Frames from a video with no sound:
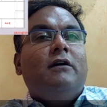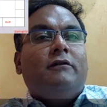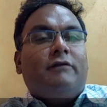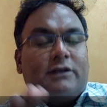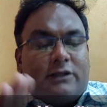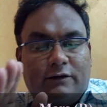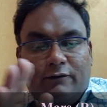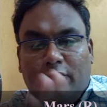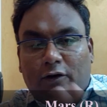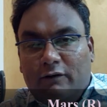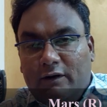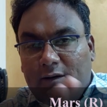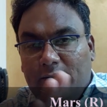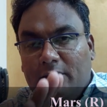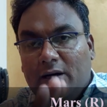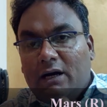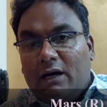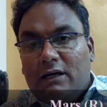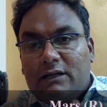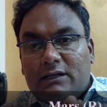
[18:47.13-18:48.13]
first of all, when
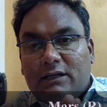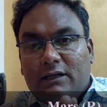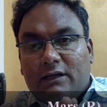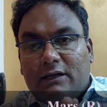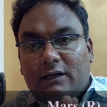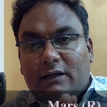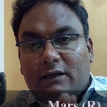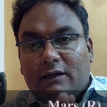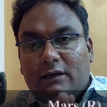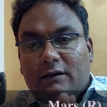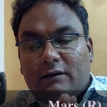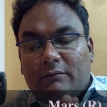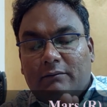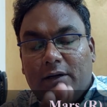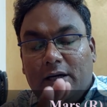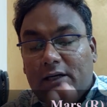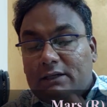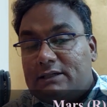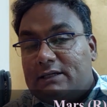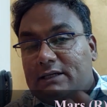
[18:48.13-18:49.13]

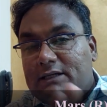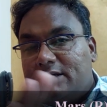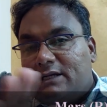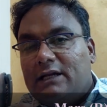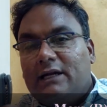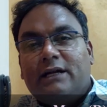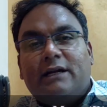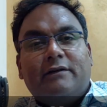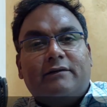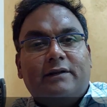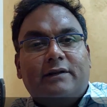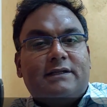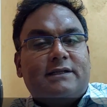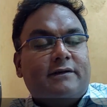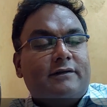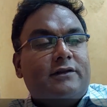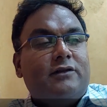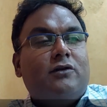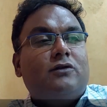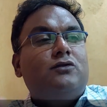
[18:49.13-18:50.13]
Mars gets connected with the
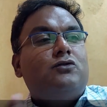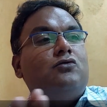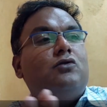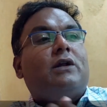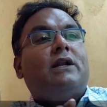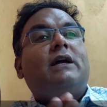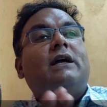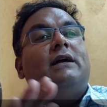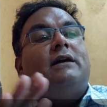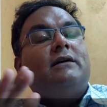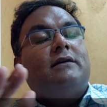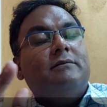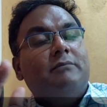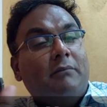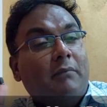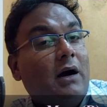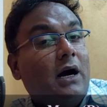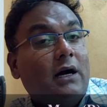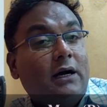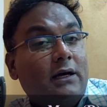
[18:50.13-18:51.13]
seventh house, you are a
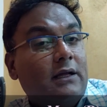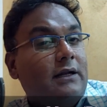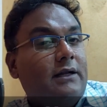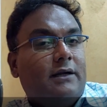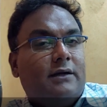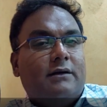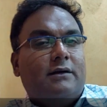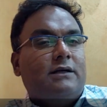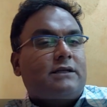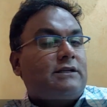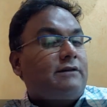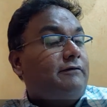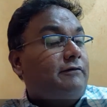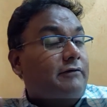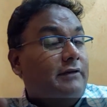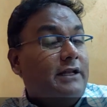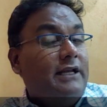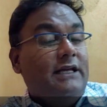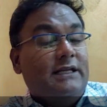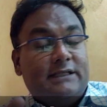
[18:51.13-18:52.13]
Mangalik. It's a
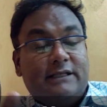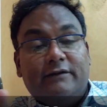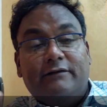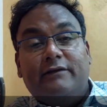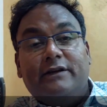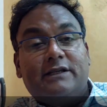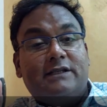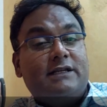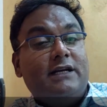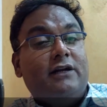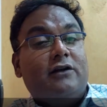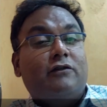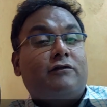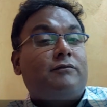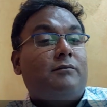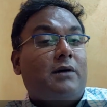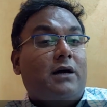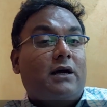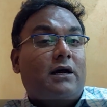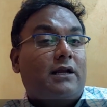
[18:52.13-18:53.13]
very severe state of
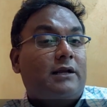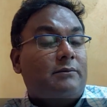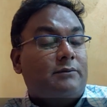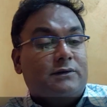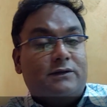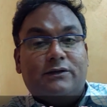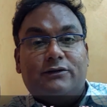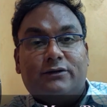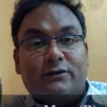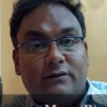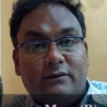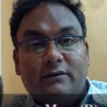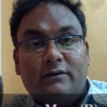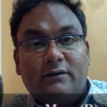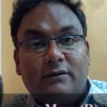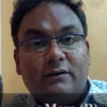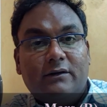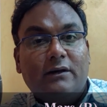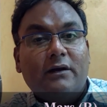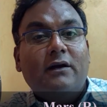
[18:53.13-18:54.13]
Mangalik position.
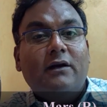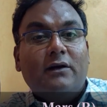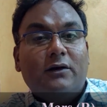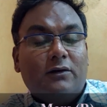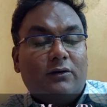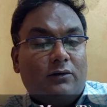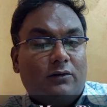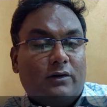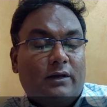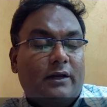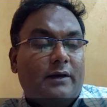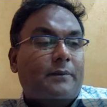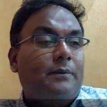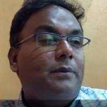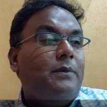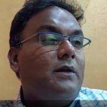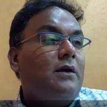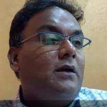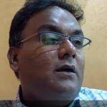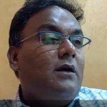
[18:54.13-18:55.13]
Okay.
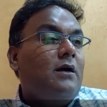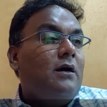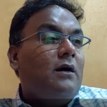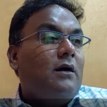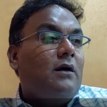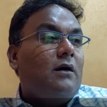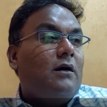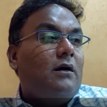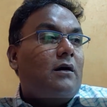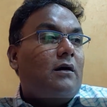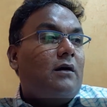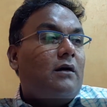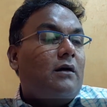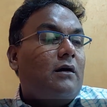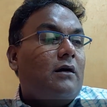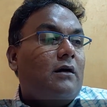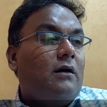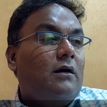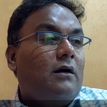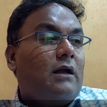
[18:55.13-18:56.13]

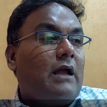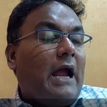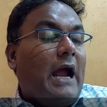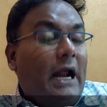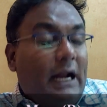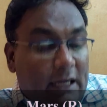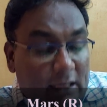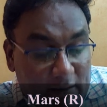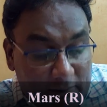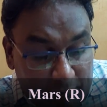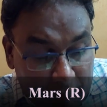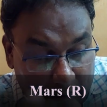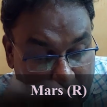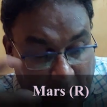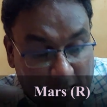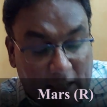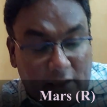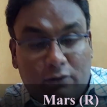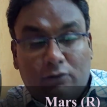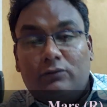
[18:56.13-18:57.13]
And
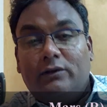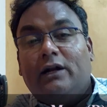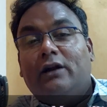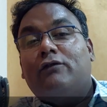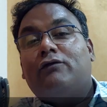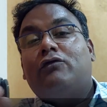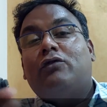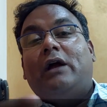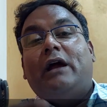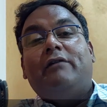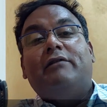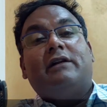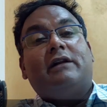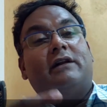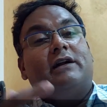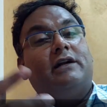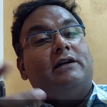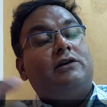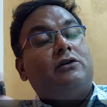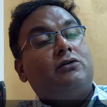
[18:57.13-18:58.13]
add to that, if you have a
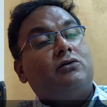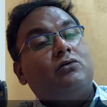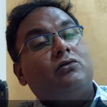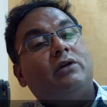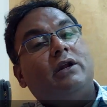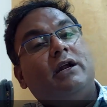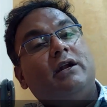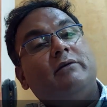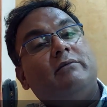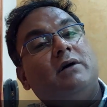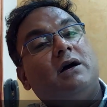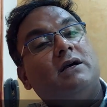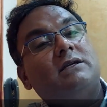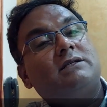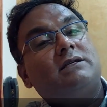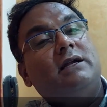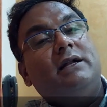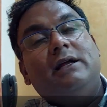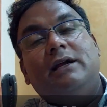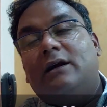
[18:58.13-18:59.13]
retrograde Mars
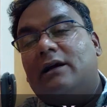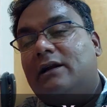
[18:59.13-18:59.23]
getting